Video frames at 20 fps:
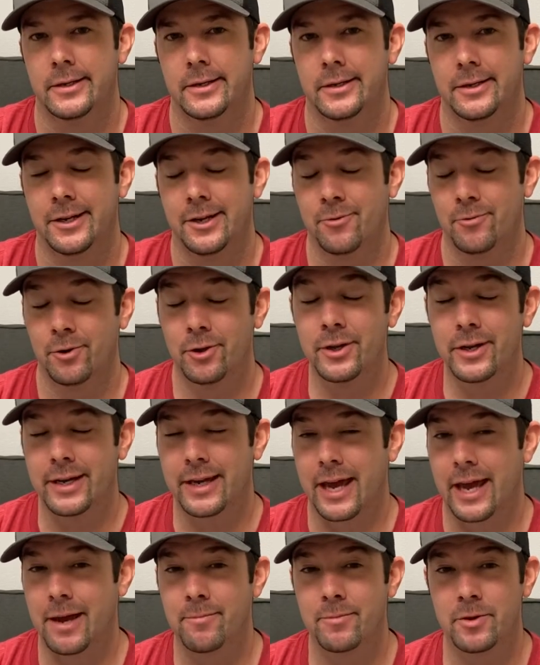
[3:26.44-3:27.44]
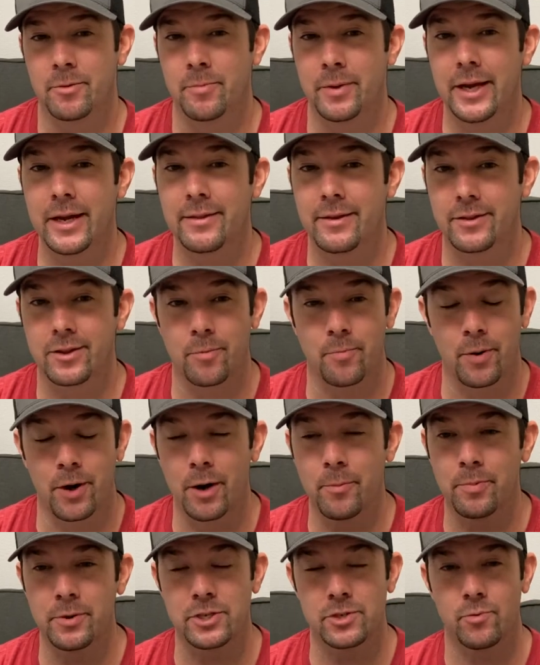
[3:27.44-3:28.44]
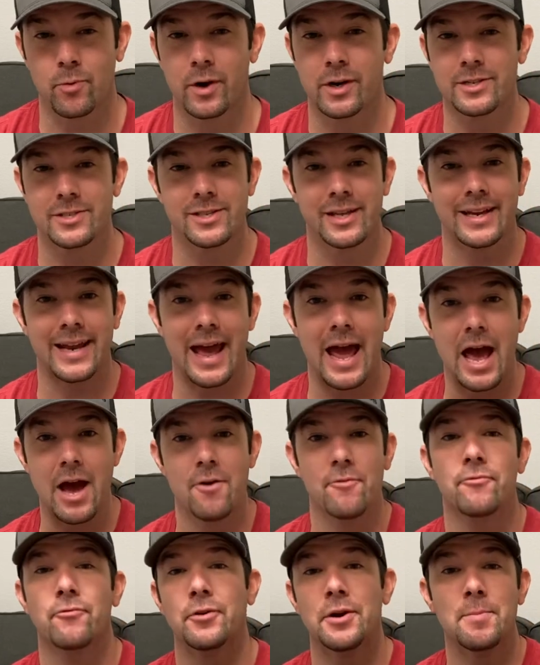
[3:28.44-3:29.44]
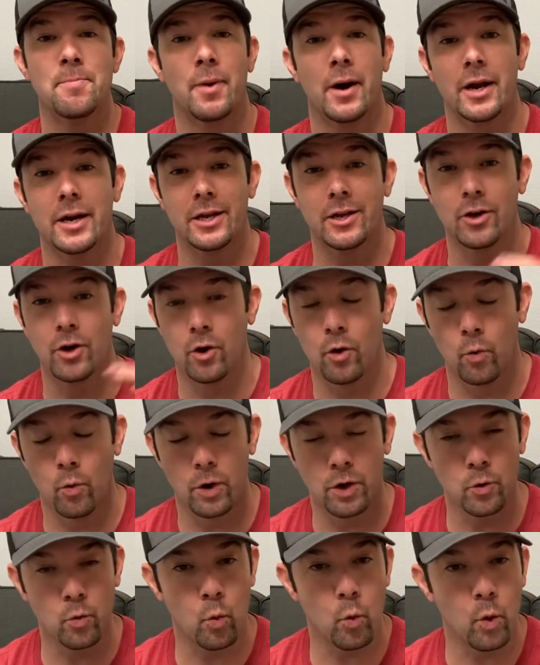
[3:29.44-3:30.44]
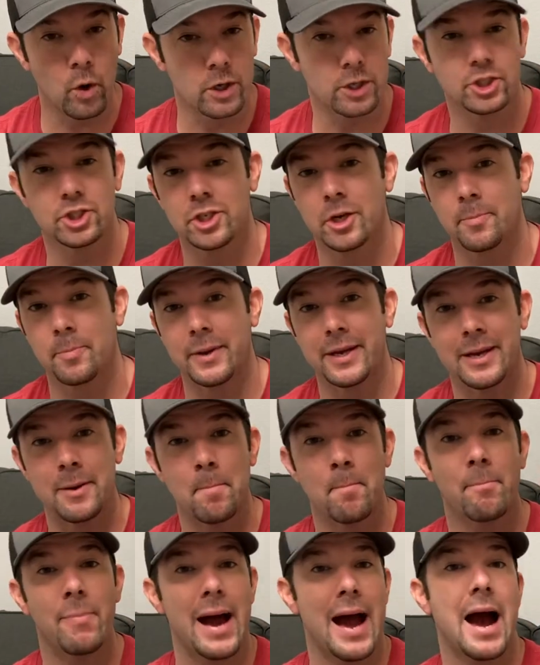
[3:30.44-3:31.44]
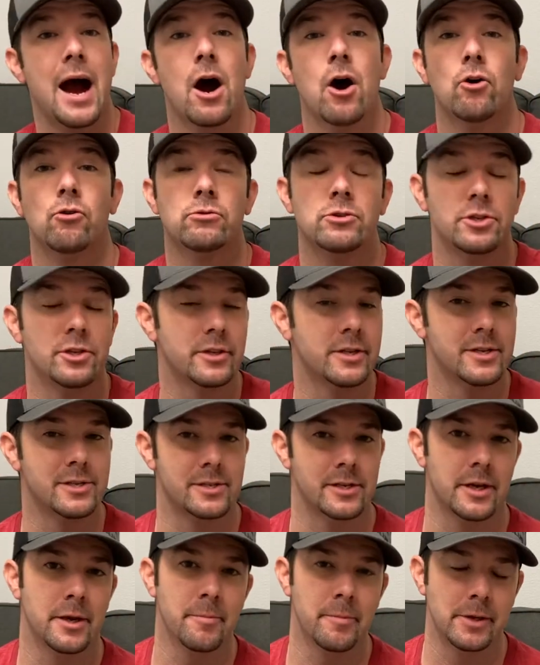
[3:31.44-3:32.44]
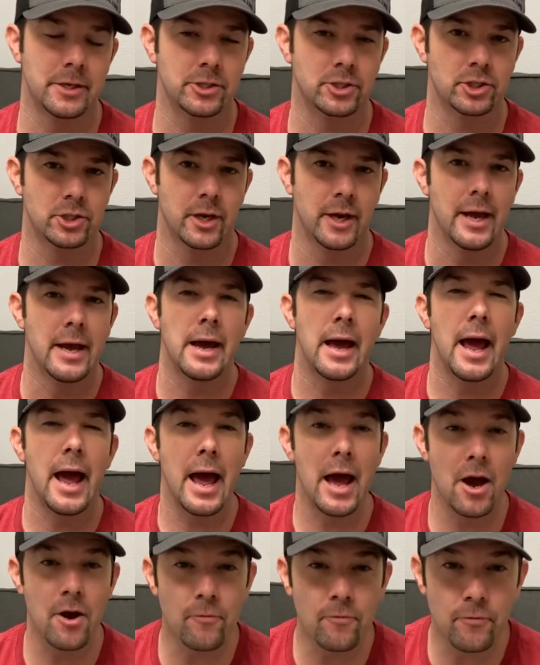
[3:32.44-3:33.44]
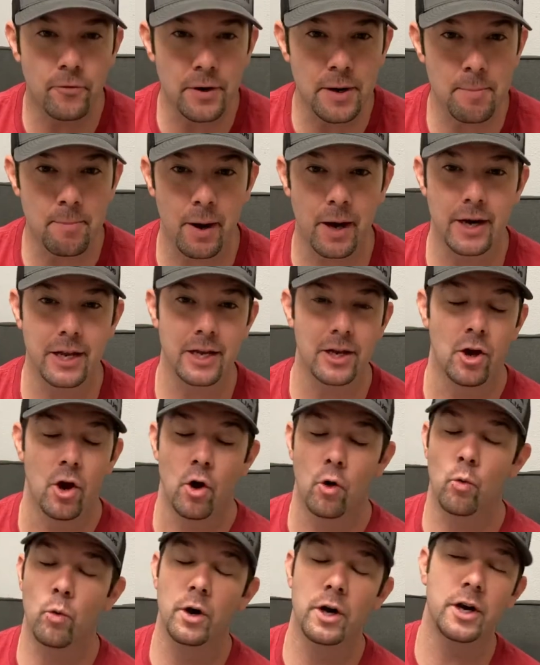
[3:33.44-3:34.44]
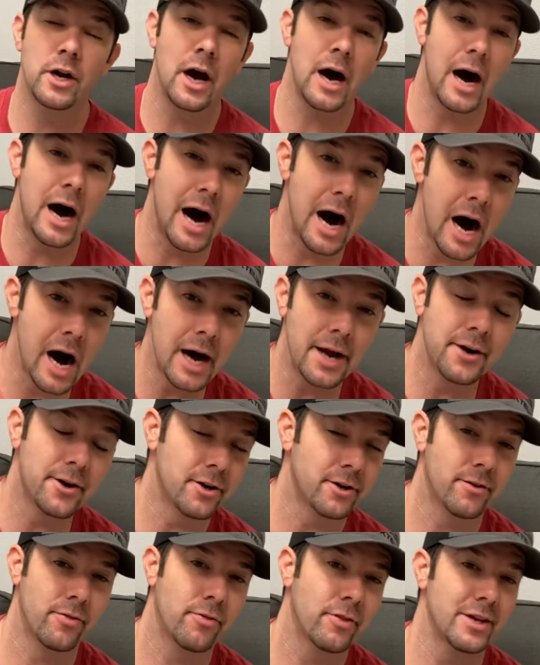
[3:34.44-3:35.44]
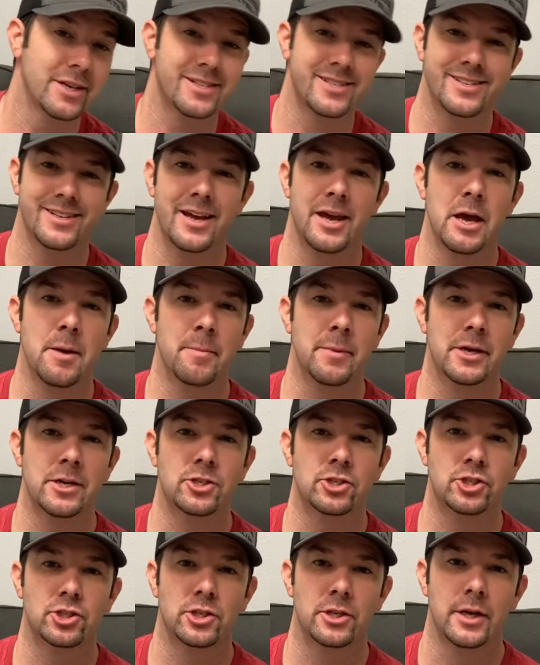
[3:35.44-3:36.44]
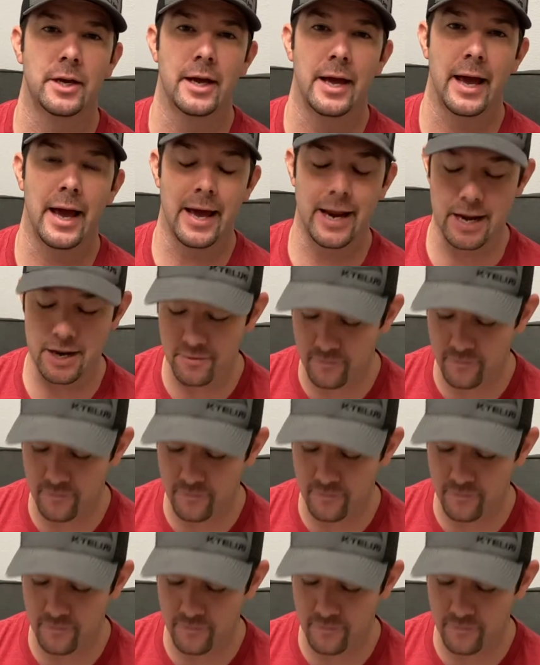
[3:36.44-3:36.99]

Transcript: It really came to be that the purpose was that everybody would worship and bow to this image. Everybody would honor this image. And in